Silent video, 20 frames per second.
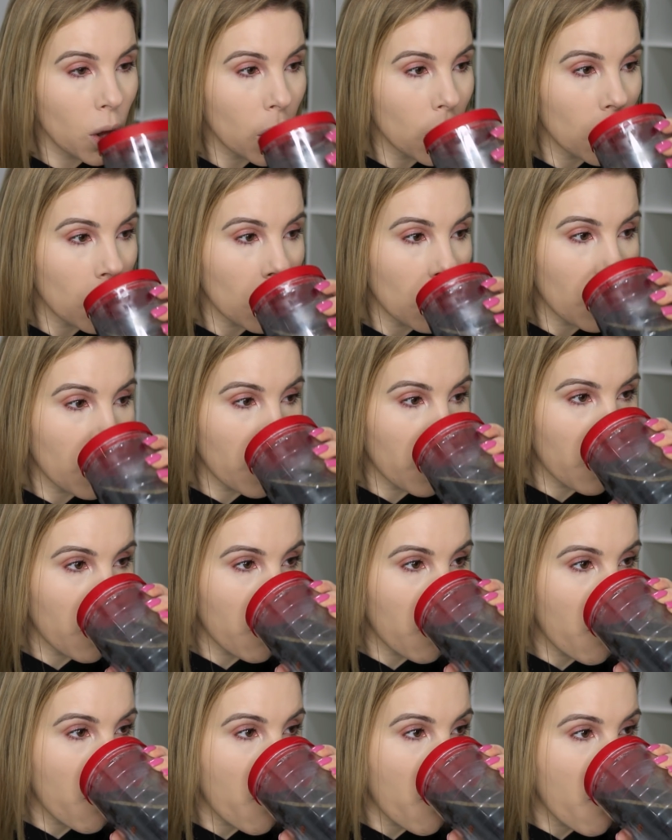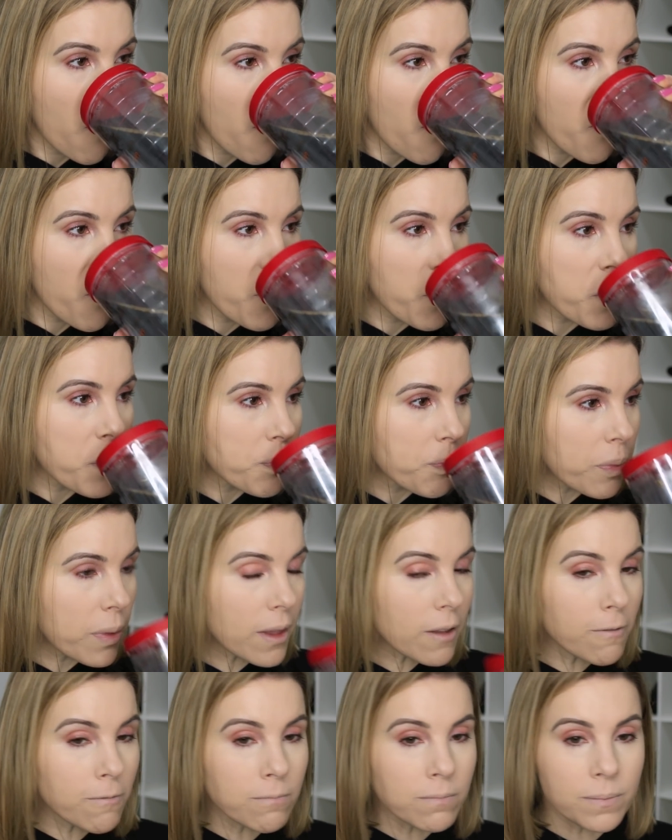
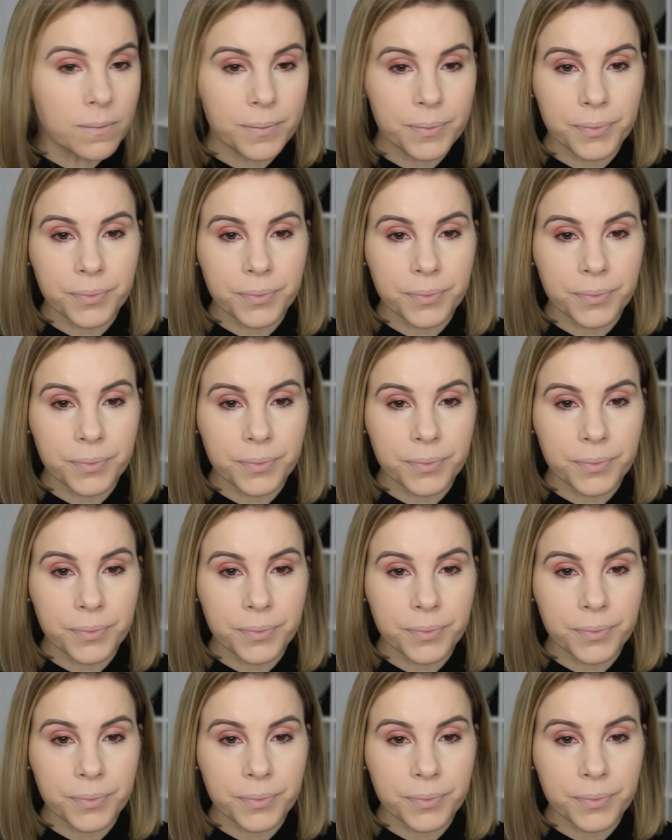Nothing is said.